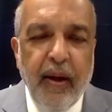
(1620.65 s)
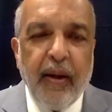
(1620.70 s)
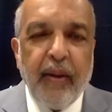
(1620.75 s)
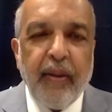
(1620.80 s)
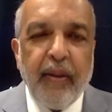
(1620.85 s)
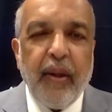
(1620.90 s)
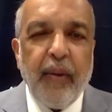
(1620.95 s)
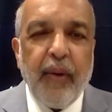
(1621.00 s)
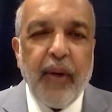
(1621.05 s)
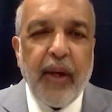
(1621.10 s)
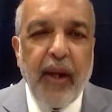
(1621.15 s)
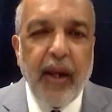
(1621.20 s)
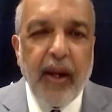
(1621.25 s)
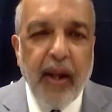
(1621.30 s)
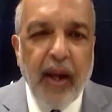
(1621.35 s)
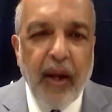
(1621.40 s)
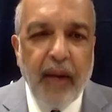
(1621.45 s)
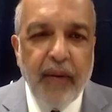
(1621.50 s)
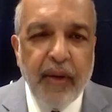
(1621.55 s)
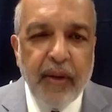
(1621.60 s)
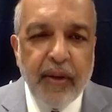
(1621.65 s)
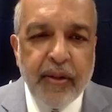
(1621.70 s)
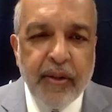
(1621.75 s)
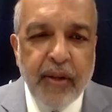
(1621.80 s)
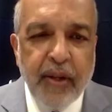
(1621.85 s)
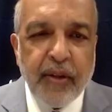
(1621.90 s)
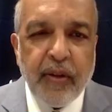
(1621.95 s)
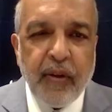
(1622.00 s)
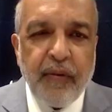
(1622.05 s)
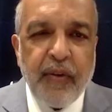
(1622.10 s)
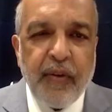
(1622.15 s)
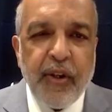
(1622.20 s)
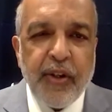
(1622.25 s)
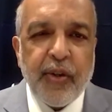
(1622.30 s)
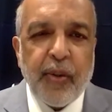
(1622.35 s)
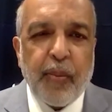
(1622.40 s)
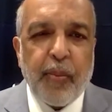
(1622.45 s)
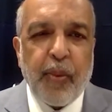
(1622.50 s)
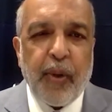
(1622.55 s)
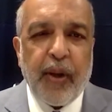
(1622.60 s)
They will have a sense of
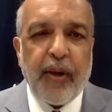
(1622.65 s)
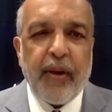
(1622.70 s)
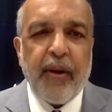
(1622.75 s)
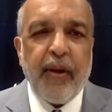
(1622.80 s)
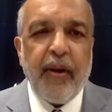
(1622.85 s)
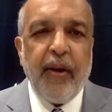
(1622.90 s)
discipline,